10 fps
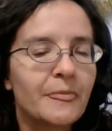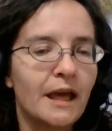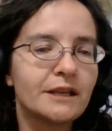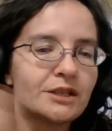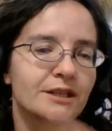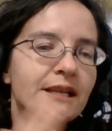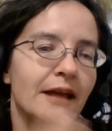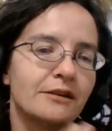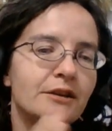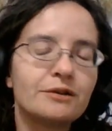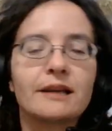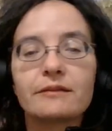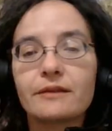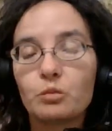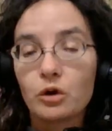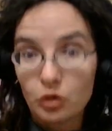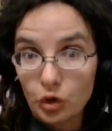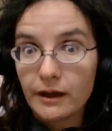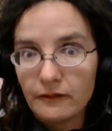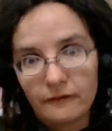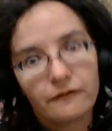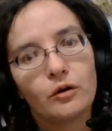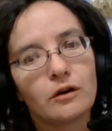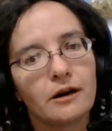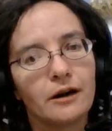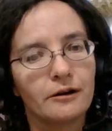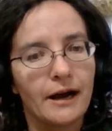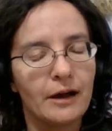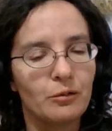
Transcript: It's just not the news that we're looking for, all right?